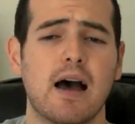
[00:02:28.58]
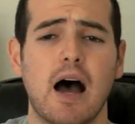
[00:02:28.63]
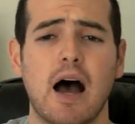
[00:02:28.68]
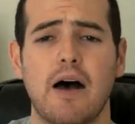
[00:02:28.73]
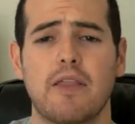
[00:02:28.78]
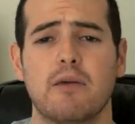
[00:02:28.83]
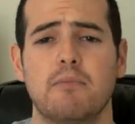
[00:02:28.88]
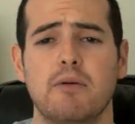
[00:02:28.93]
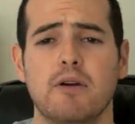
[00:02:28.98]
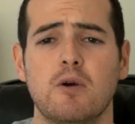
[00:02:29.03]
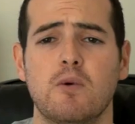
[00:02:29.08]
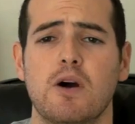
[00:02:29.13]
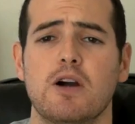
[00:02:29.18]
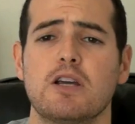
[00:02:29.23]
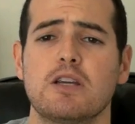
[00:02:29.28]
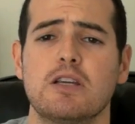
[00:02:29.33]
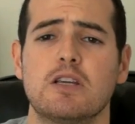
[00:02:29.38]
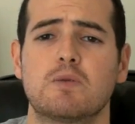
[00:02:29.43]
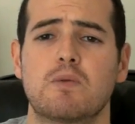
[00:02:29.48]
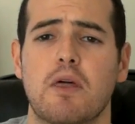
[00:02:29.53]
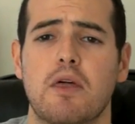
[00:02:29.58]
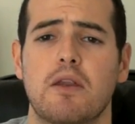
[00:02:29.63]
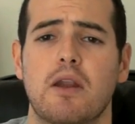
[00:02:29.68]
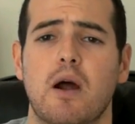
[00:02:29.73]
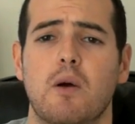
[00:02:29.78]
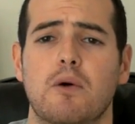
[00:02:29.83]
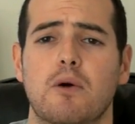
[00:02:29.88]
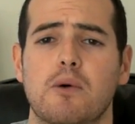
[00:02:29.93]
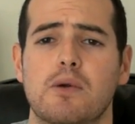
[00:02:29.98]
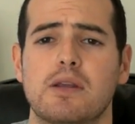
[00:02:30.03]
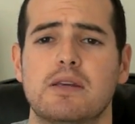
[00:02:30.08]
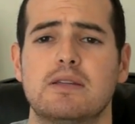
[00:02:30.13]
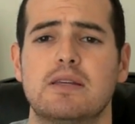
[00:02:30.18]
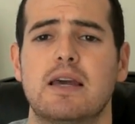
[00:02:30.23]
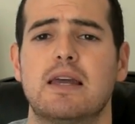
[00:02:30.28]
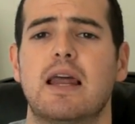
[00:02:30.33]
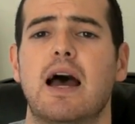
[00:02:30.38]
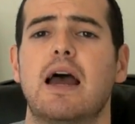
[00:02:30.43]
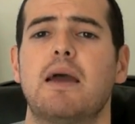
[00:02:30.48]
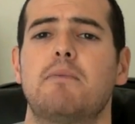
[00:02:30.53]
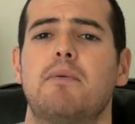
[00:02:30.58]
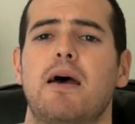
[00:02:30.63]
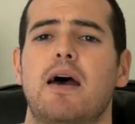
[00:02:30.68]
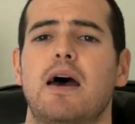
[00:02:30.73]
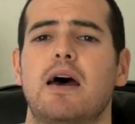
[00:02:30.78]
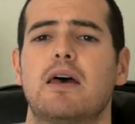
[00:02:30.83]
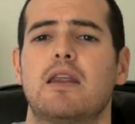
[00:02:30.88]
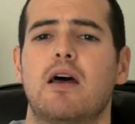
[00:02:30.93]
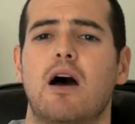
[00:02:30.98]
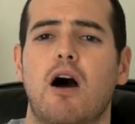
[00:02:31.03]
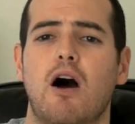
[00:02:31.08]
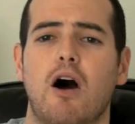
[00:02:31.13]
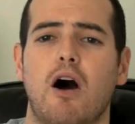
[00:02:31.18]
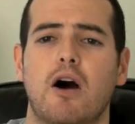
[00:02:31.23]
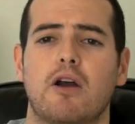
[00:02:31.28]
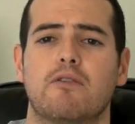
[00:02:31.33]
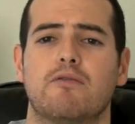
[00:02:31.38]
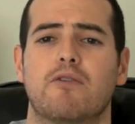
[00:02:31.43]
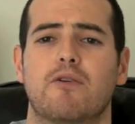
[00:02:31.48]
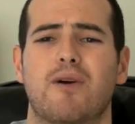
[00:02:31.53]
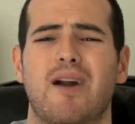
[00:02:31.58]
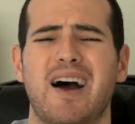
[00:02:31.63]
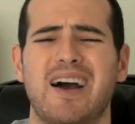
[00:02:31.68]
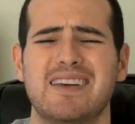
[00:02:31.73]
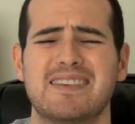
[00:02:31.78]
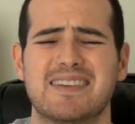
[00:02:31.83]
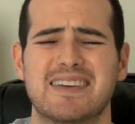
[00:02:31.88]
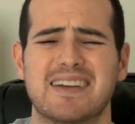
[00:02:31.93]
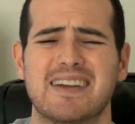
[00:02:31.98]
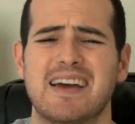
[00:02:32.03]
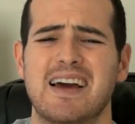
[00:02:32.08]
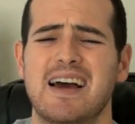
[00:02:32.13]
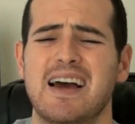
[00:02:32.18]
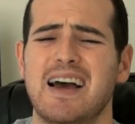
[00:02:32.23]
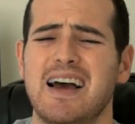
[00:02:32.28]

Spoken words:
The big question is whether or not we're going to see an iPad on Verizon,